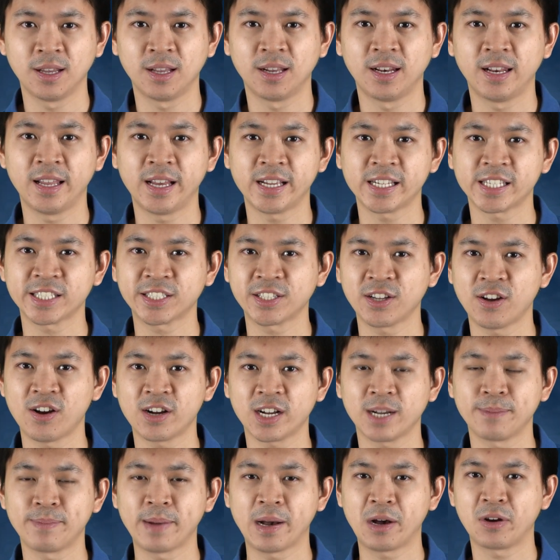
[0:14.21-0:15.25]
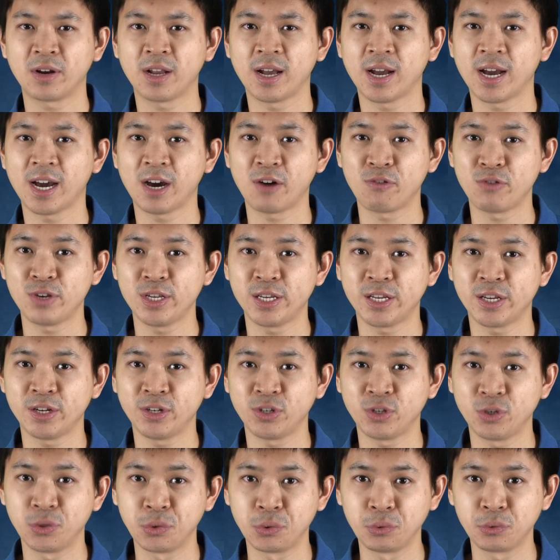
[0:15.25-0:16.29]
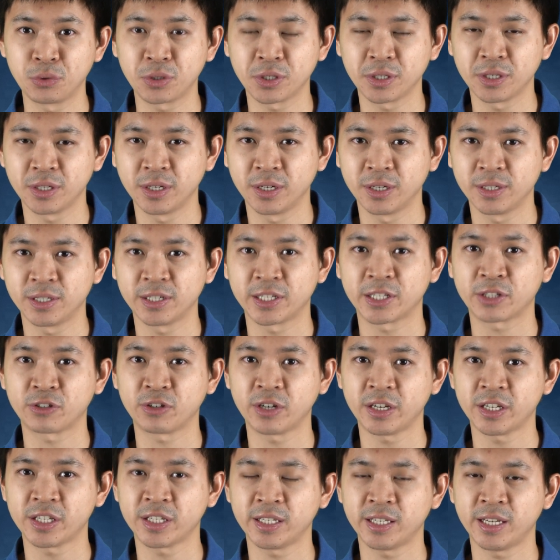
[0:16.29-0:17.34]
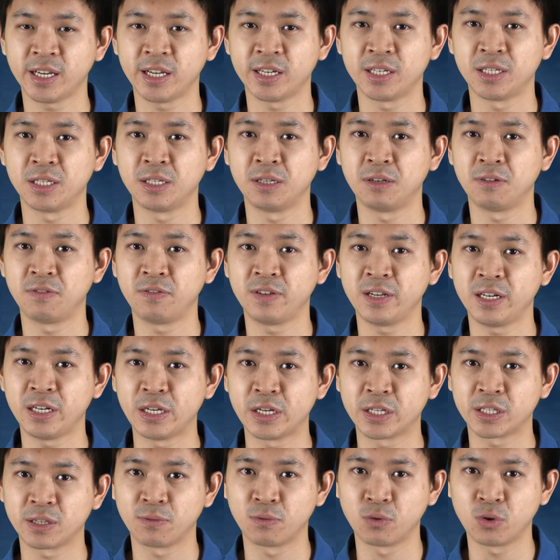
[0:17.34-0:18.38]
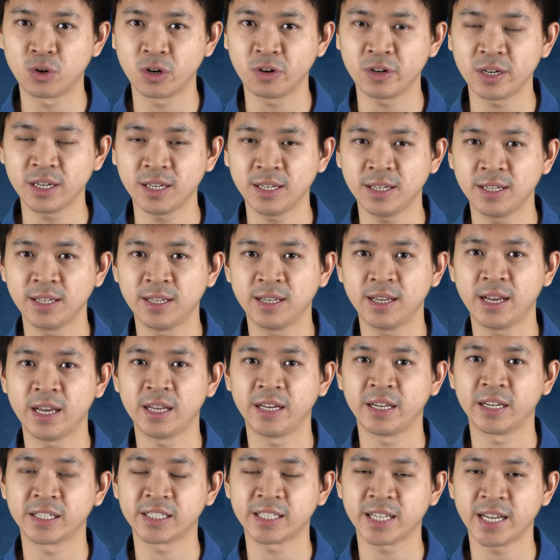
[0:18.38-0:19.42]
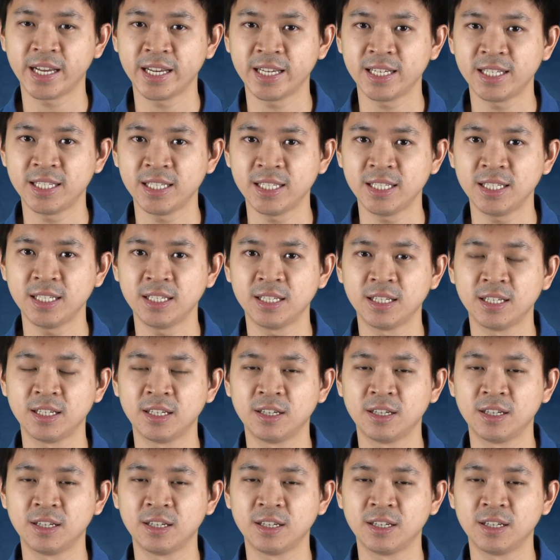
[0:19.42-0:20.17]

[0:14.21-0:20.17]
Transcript: Let's talk about how we can use the stress and the feelings of worry and anxiety